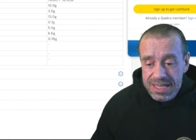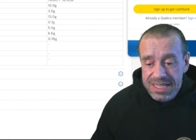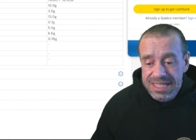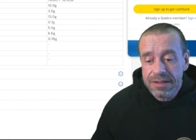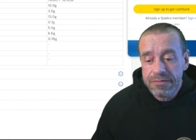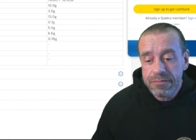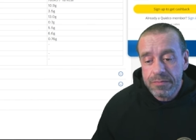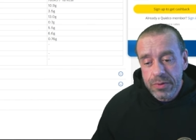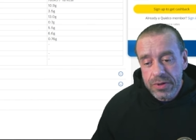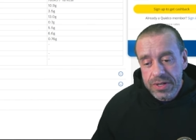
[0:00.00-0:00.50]

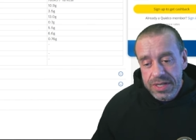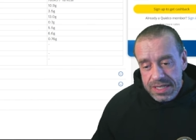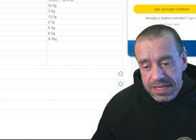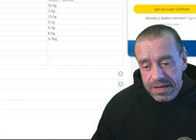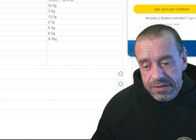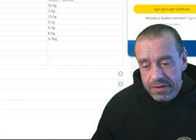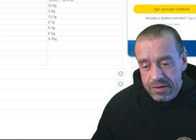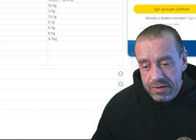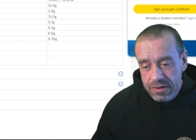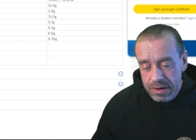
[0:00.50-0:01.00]

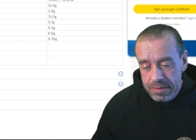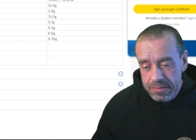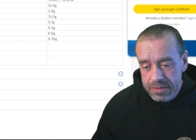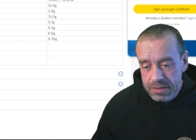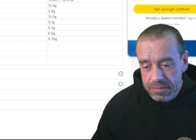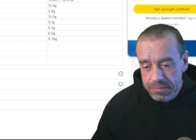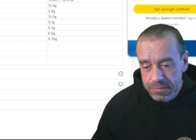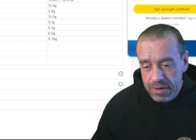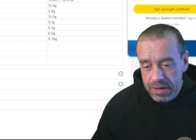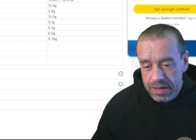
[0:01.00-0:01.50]
7.7
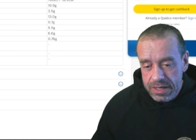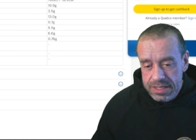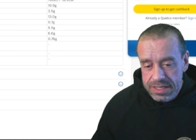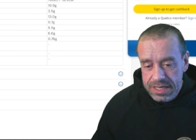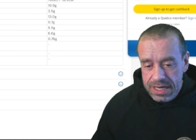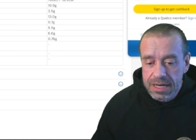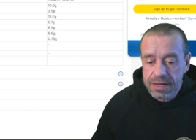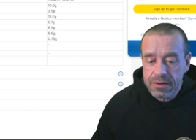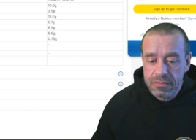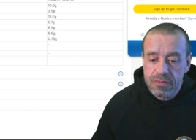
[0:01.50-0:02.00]
grams of
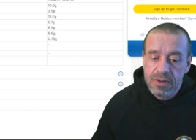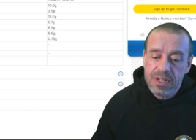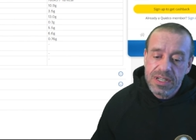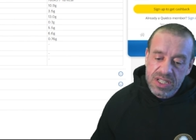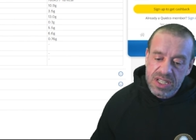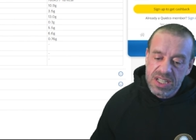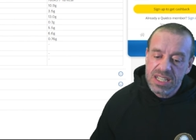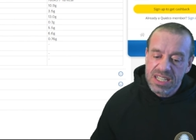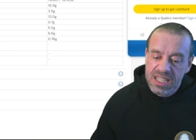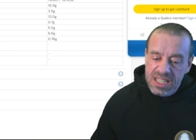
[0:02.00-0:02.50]
protein,
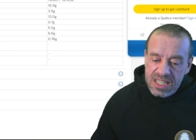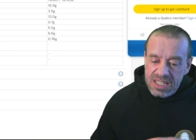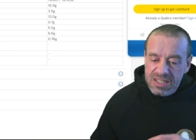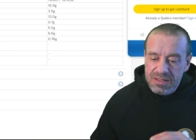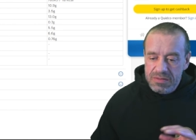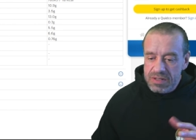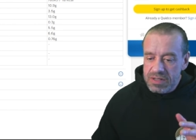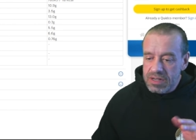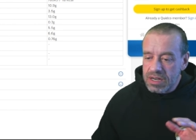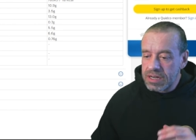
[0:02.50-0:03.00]
which
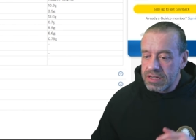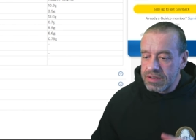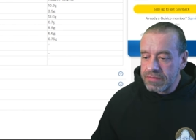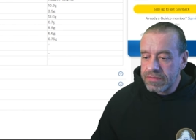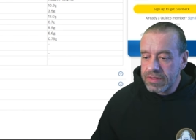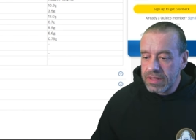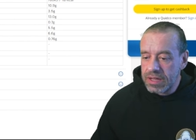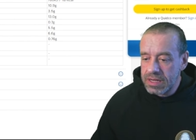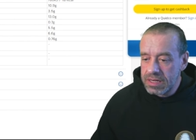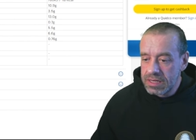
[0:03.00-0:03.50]
is kind
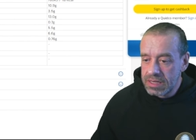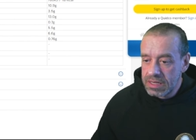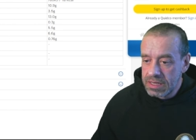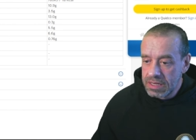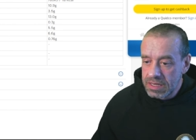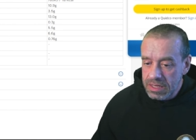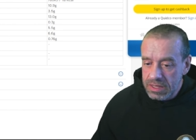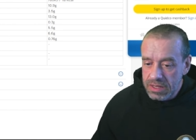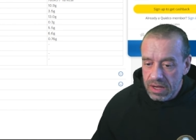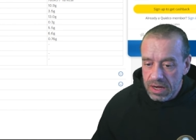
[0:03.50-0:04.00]
of the
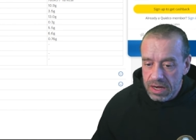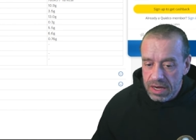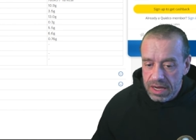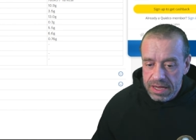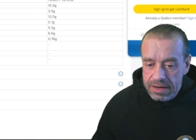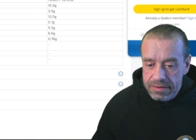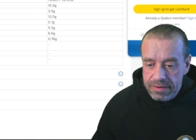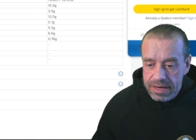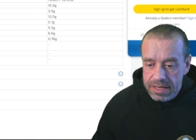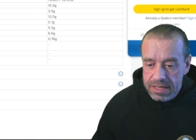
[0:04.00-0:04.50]

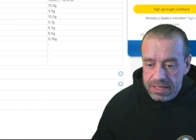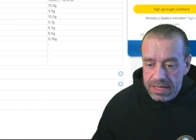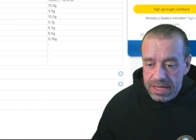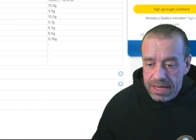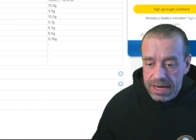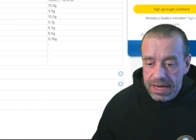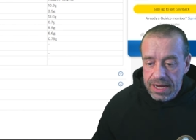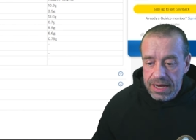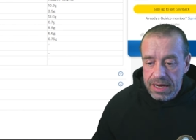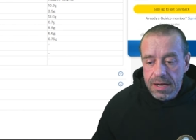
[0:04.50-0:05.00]
higher end
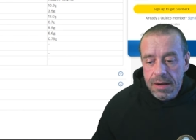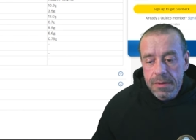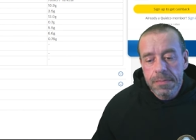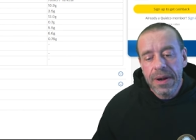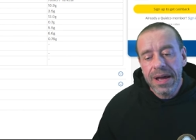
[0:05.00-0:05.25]
there,